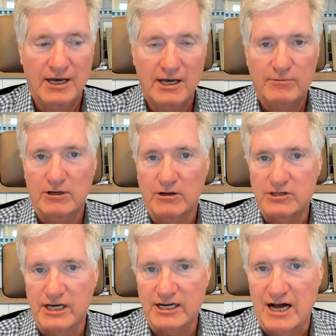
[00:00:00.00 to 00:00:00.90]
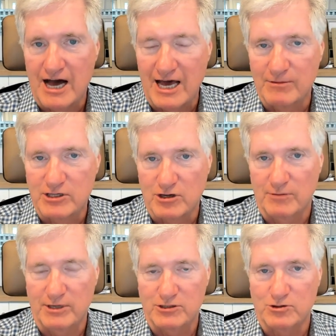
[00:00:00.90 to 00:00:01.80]
because the economy is going to
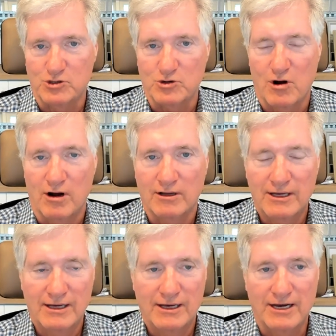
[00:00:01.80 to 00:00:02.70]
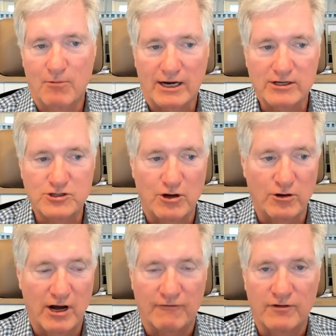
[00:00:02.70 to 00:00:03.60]
be too strong. And the market sold
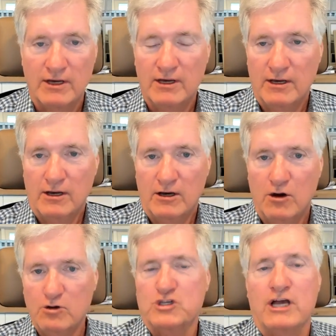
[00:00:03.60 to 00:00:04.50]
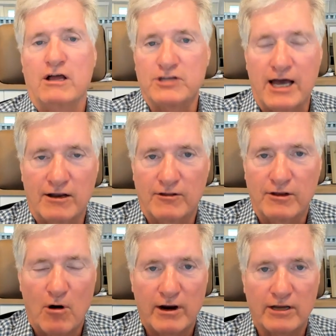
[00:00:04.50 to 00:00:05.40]
off. Who sells out of the
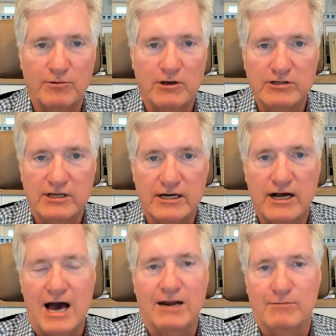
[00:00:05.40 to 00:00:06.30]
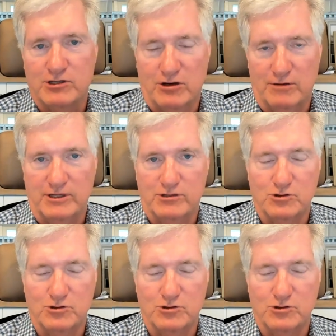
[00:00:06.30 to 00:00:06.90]
market because the economy is going to be too